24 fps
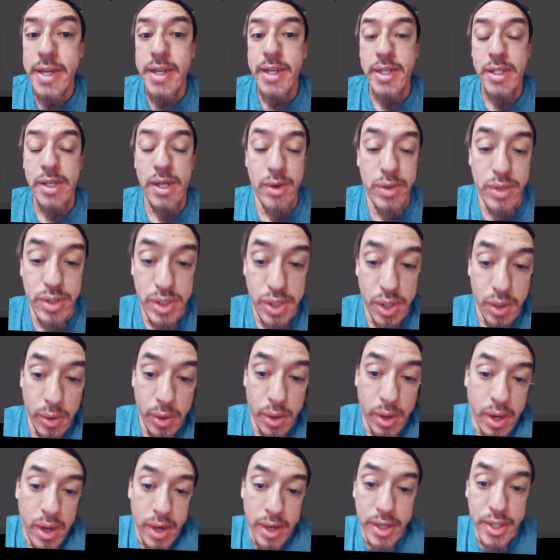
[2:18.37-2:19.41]
So
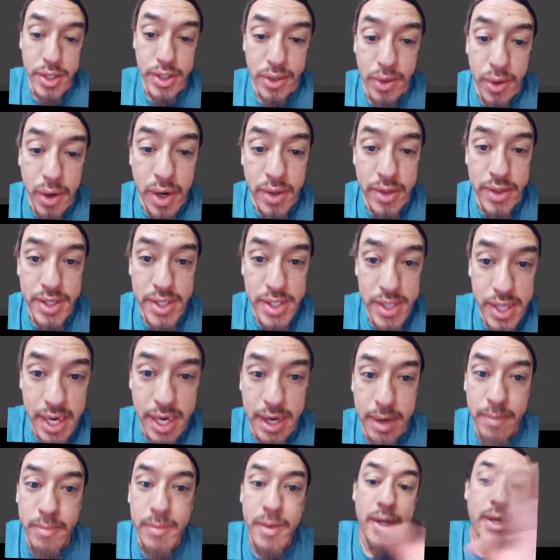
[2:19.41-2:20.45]
long as you're on the
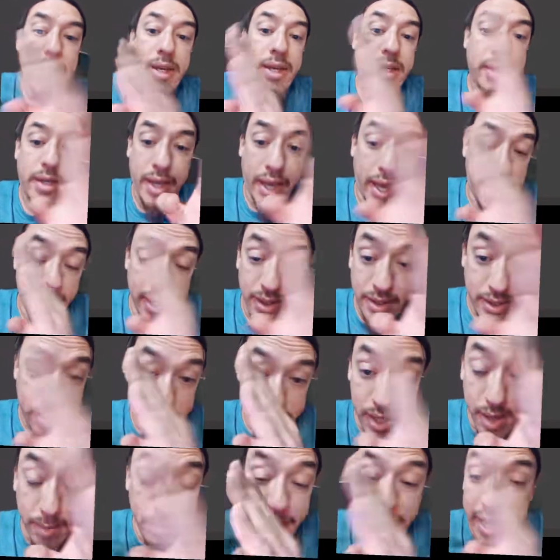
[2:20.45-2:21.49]
same
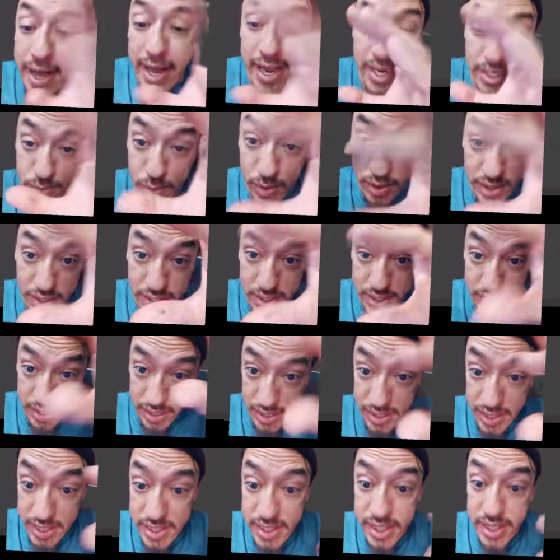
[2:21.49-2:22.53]
subnet as what
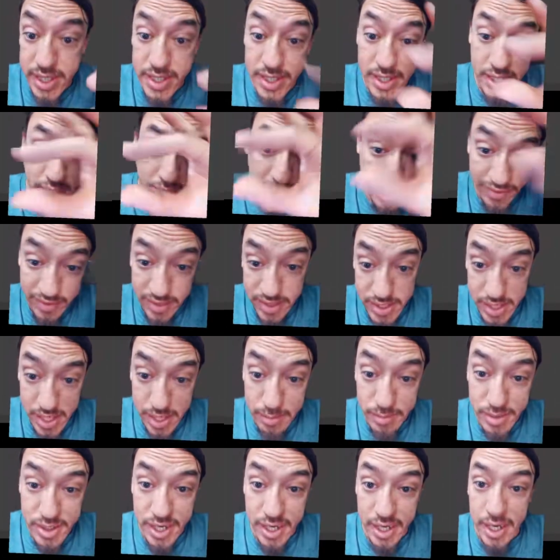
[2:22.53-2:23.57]
this is and have the
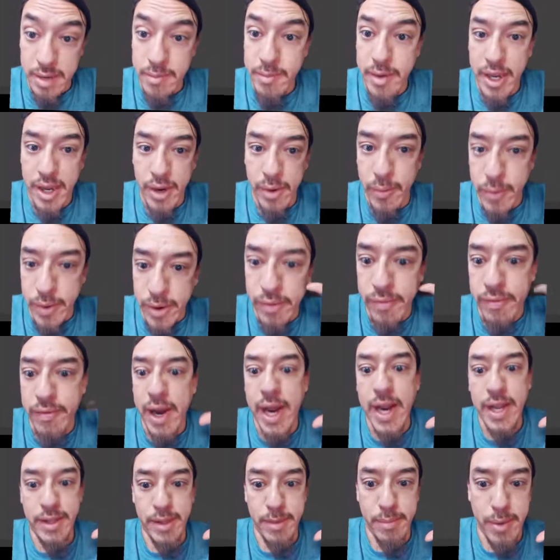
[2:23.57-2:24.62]
same scheme, it will
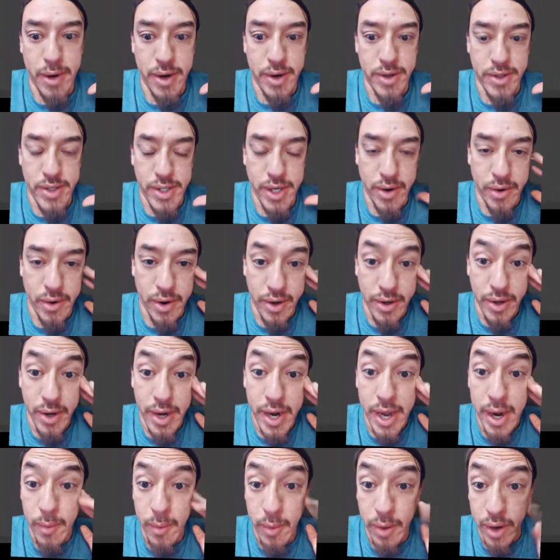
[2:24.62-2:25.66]
find the printers that are on
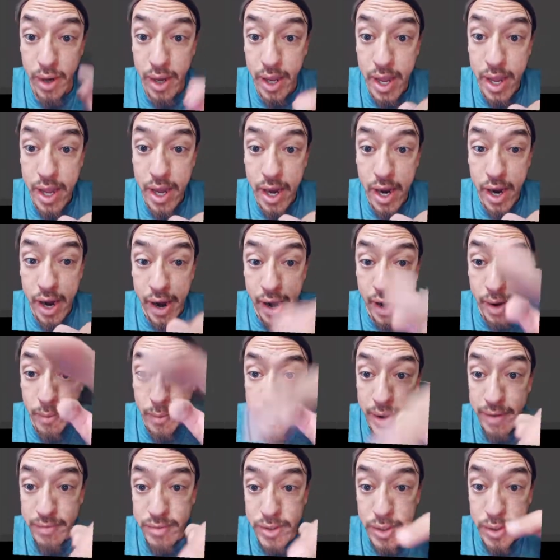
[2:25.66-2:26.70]
your network. All right,
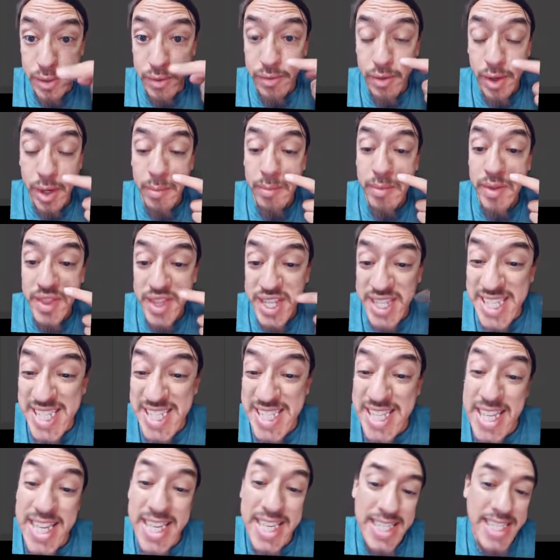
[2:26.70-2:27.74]
we have two of them. This
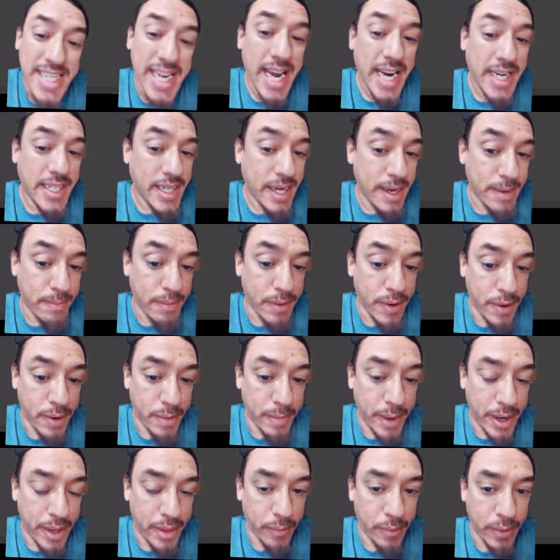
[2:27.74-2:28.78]
is the exact same printer,
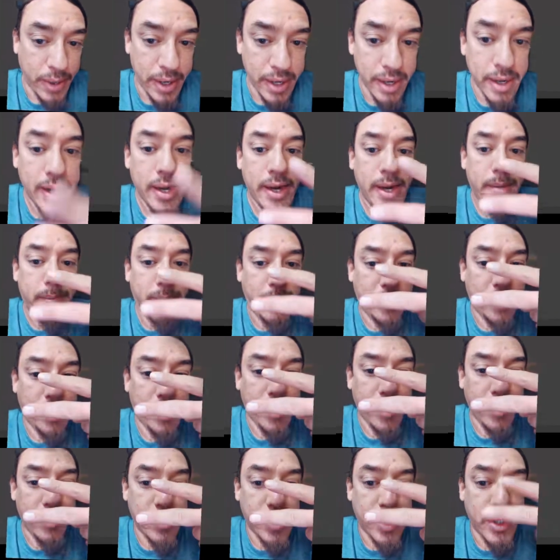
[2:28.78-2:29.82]
by the way, but
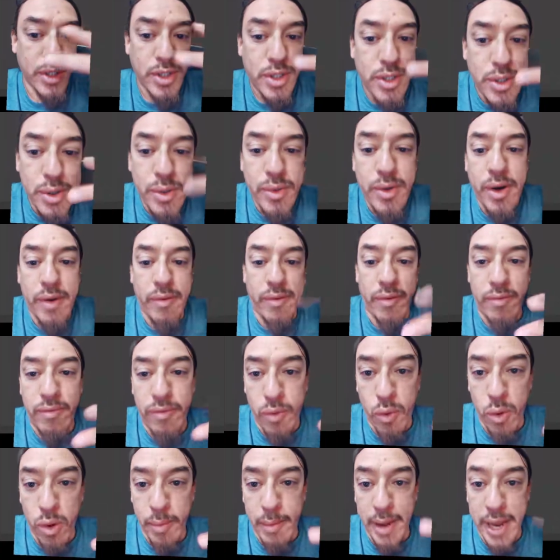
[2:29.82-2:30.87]
they're using two different
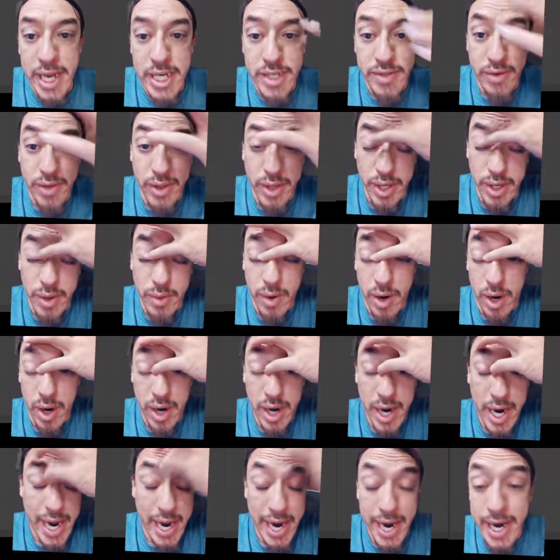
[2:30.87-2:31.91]
formats for the
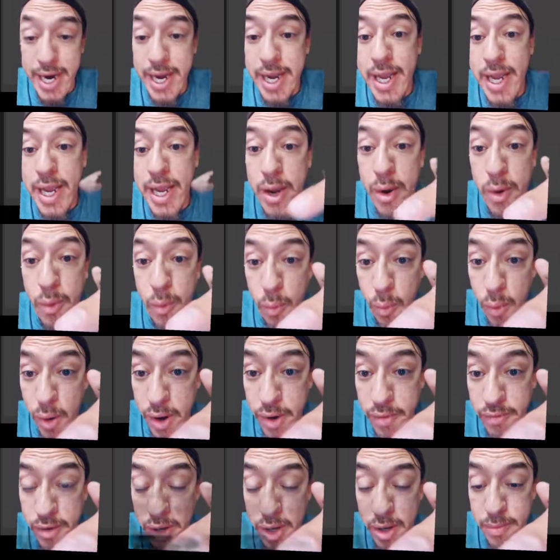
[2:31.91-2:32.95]
URI.
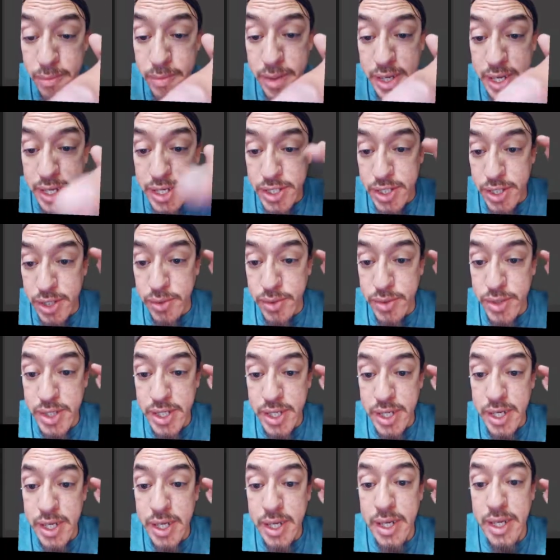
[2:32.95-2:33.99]
One of them is
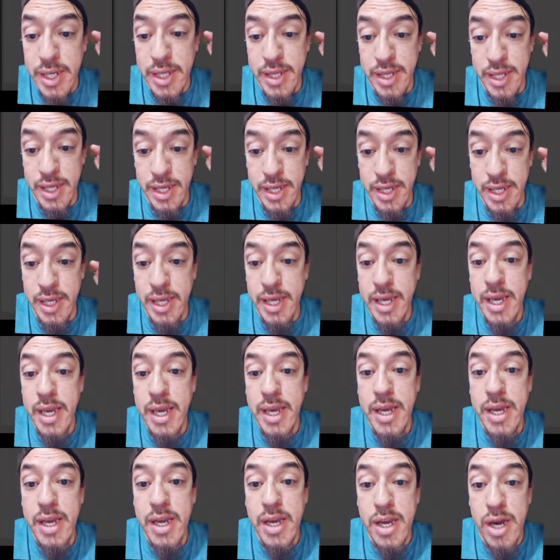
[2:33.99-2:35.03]
using the
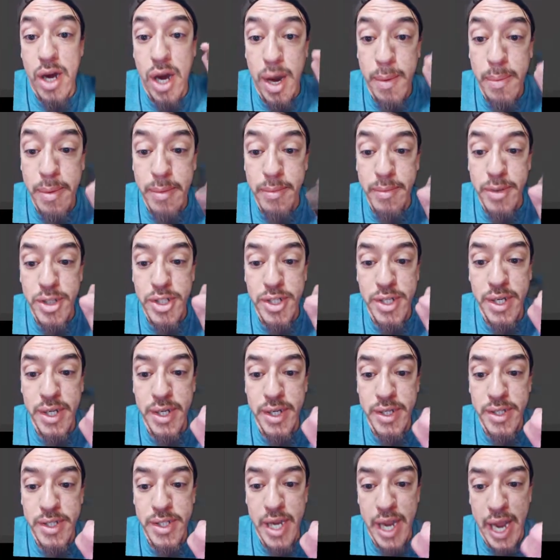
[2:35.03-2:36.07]
copy
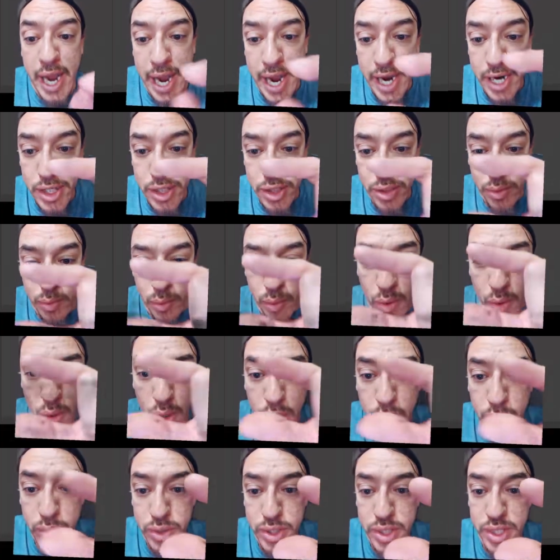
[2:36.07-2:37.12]
machine's actual
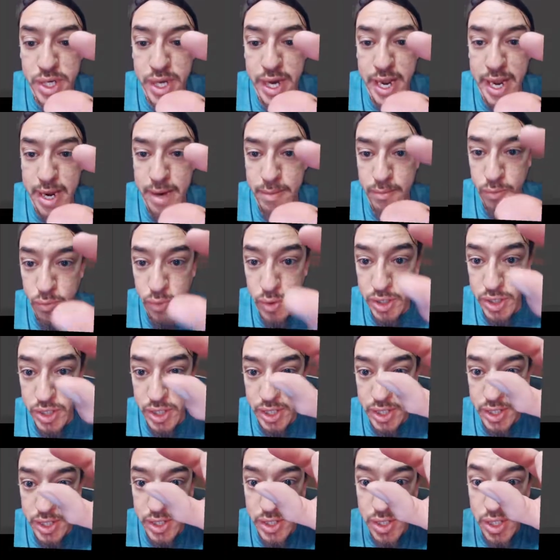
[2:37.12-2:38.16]
host name,
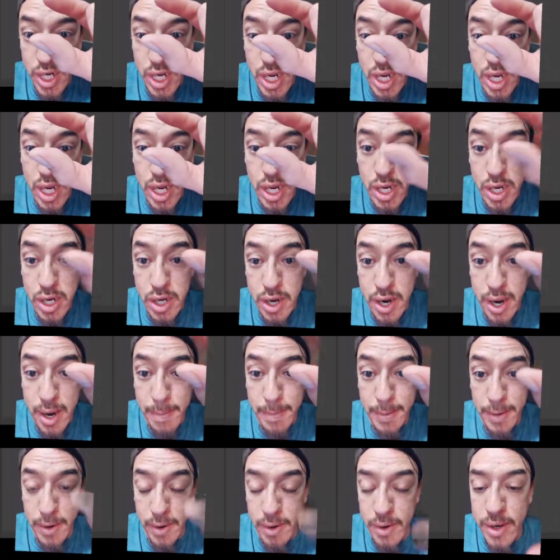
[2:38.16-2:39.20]
which is
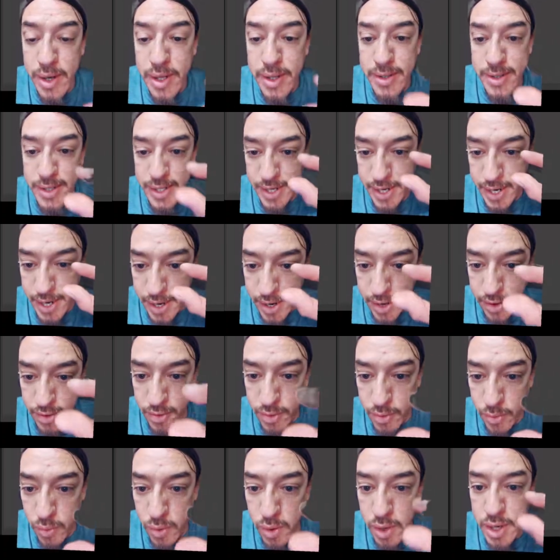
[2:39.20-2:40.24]
copier. The
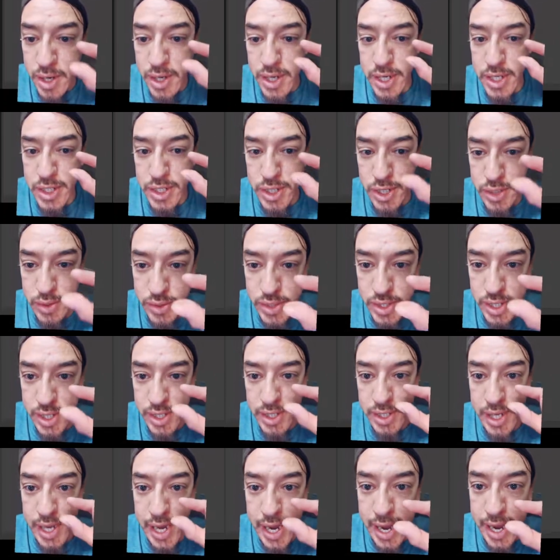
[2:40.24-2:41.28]
other one is
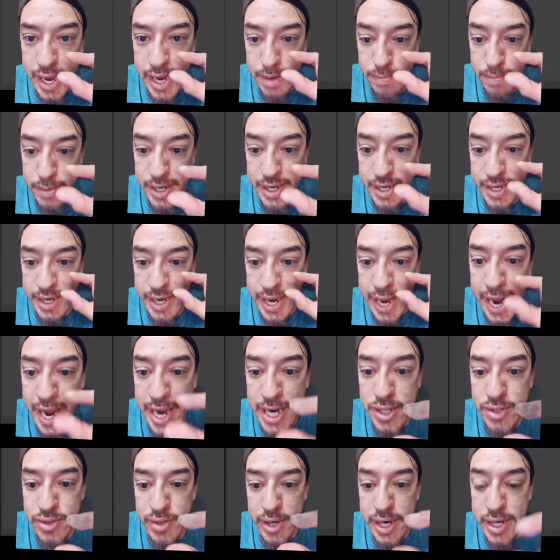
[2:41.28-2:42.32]
using the IP
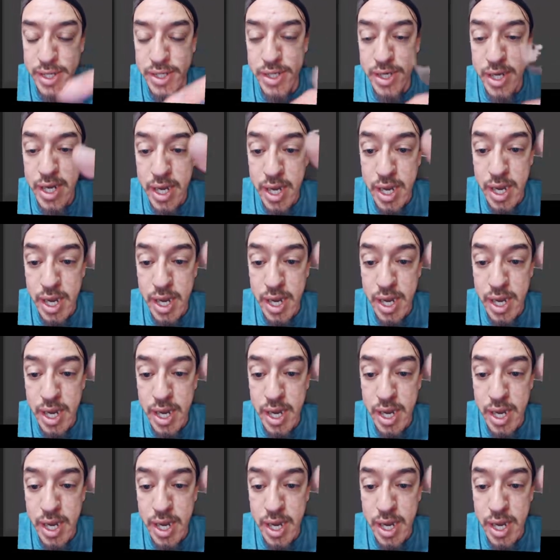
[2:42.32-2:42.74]
address.